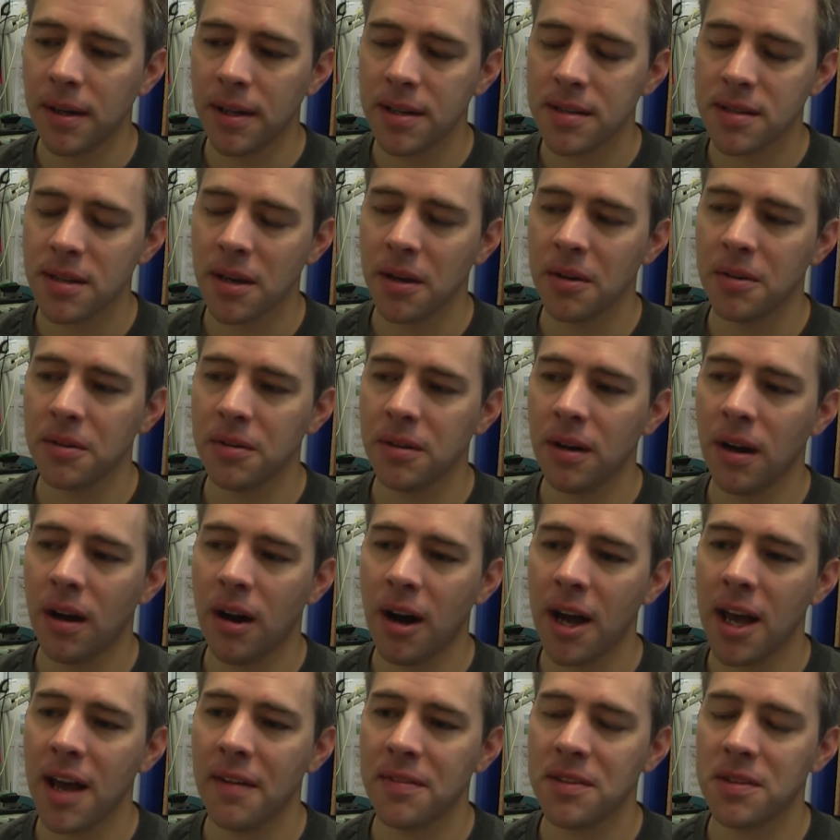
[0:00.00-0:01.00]
So
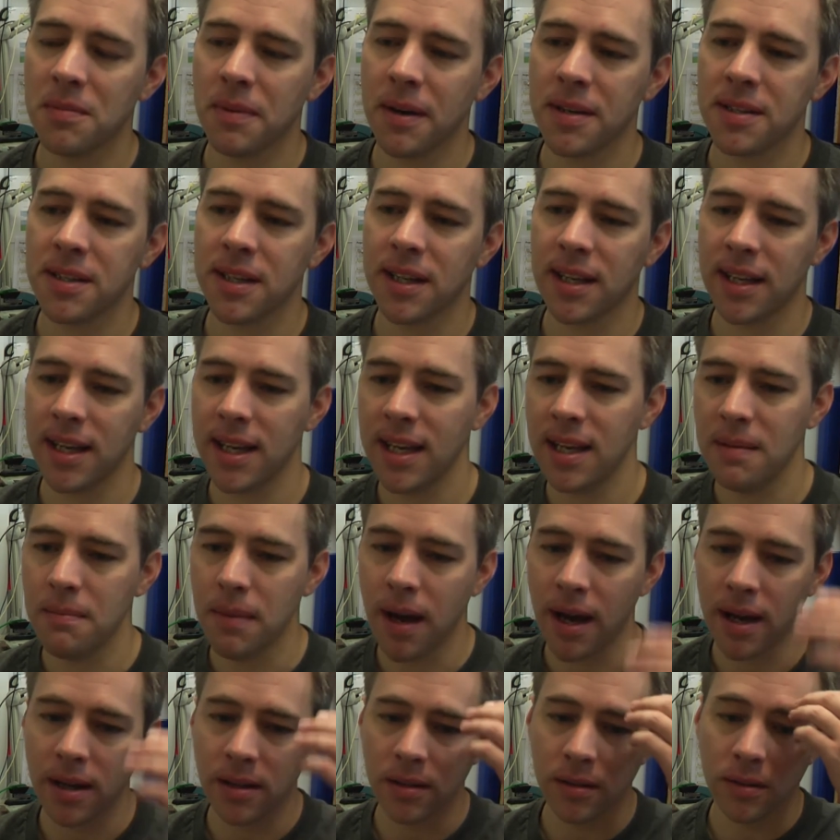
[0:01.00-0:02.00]
I have to basically
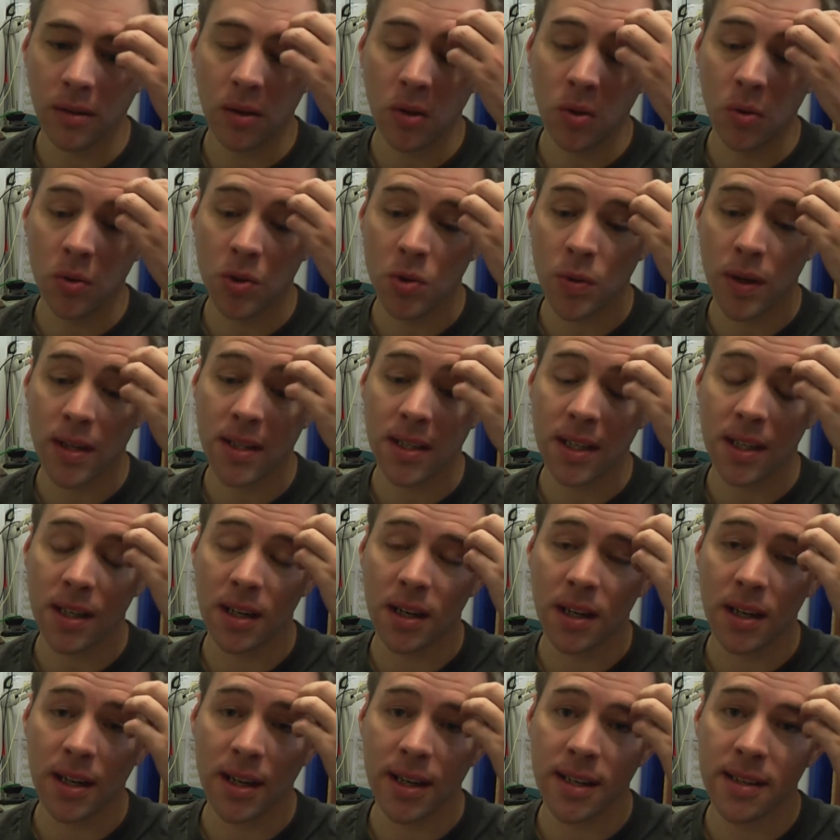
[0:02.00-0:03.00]
email all 20
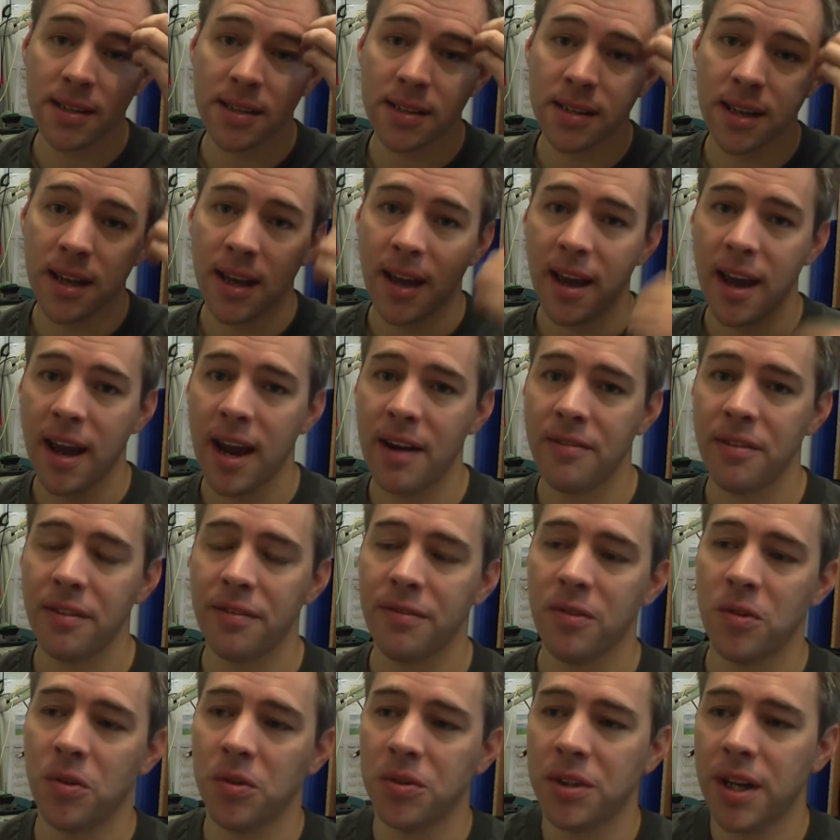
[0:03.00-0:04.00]
guys every
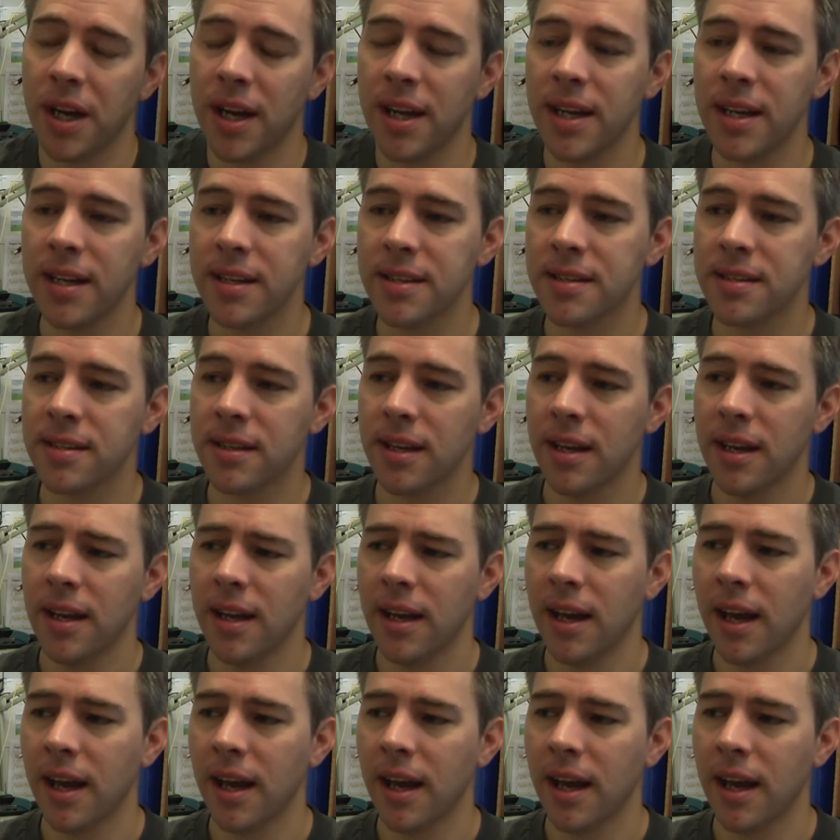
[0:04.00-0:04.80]
4 days,